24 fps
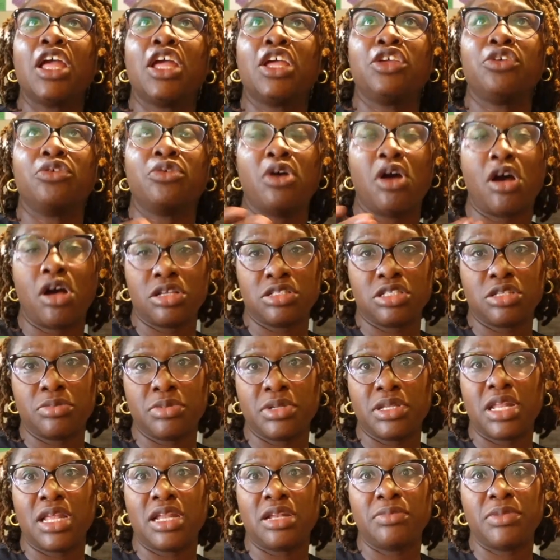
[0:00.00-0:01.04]
you'll also be
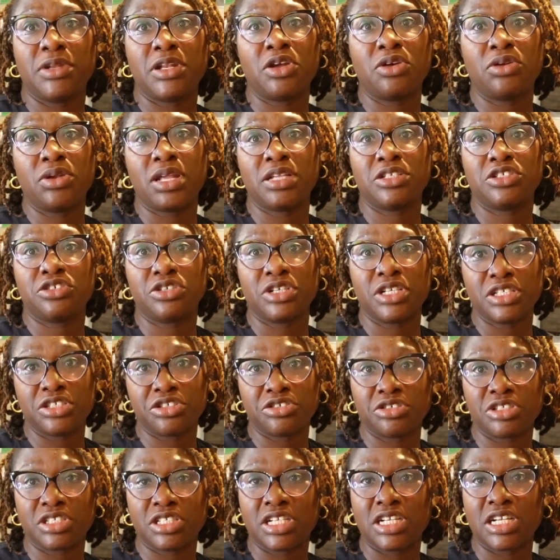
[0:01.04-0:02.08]
letting me know that you're
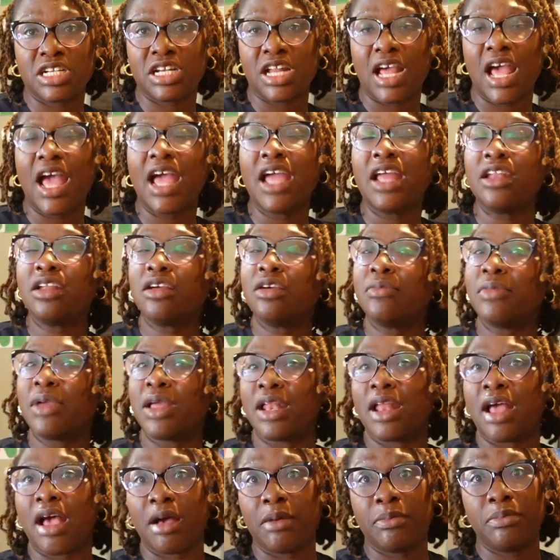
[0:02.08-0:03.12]
interested in the item,
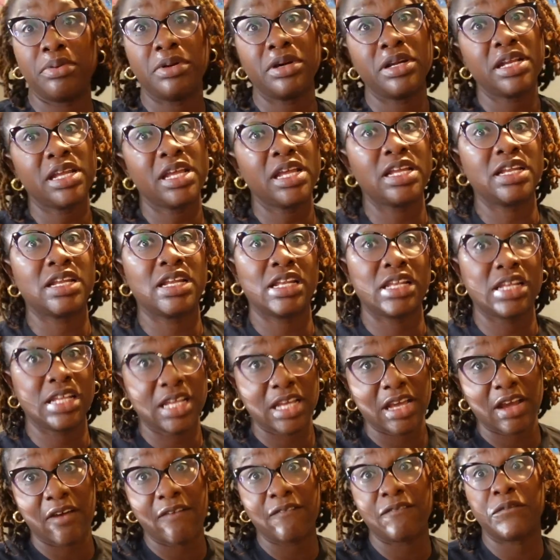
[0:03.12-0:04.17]
and I'll put it in the
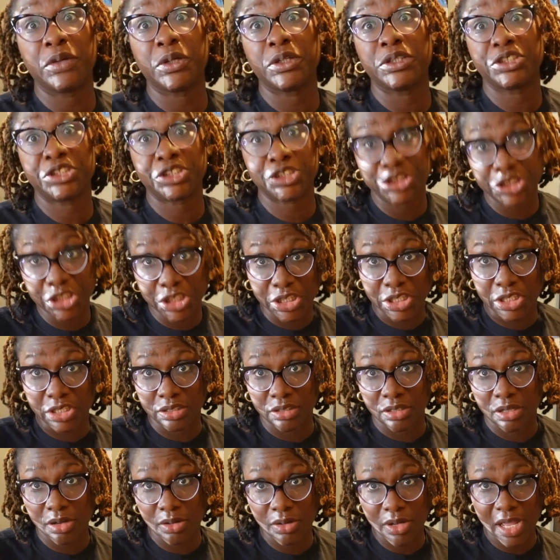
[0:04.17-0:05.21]
link for sure.
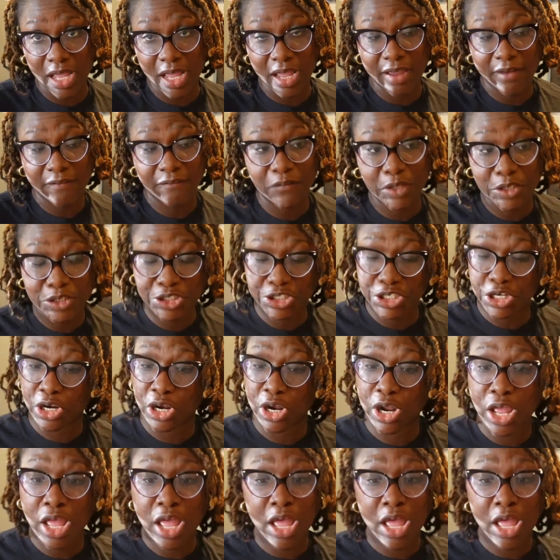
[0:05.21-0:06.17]
Okay, for sure.